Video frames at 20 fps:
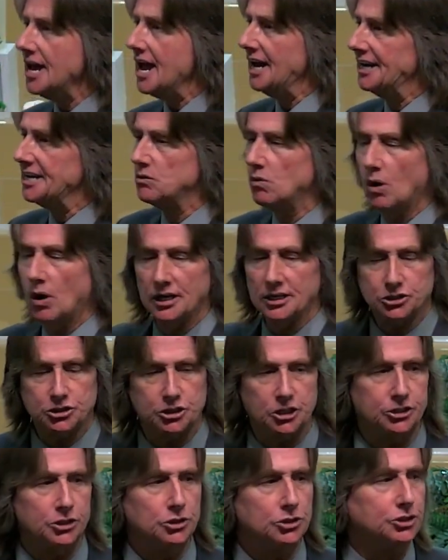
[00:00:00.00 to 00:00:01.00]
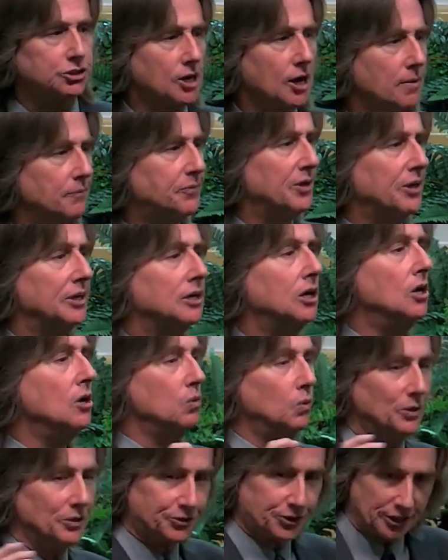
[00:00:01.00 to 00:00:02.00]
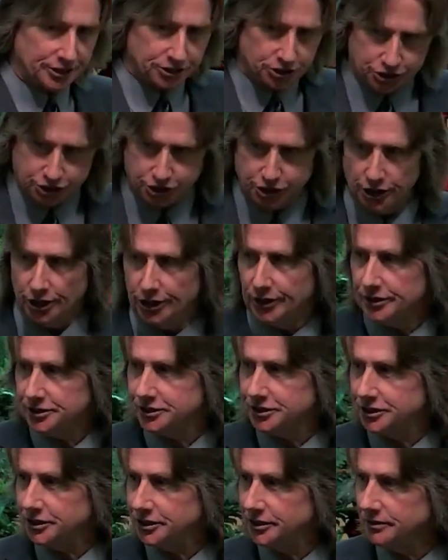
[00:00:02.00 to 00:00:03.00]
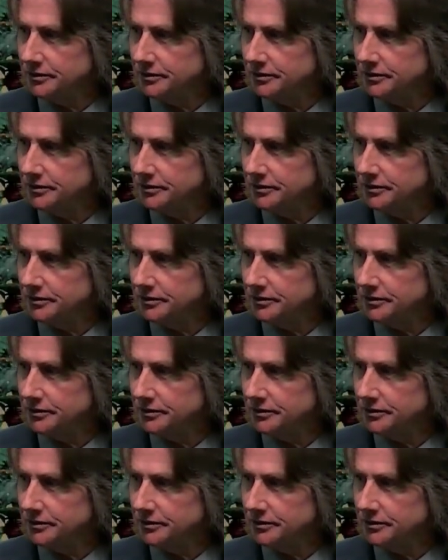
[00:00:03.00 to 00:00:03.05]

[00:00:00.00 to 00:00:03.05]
and He wants to do something with this church.